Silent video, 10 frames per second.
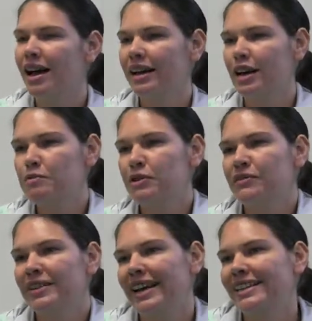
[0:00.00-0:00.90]
I can't
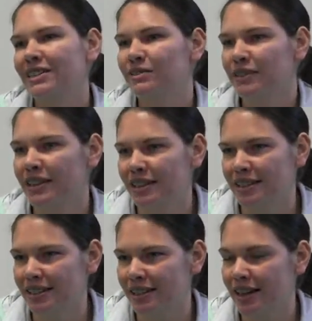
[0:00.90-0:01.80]
prove a negative.
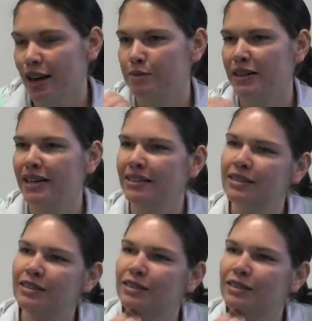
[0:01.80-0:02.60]
It can't be done.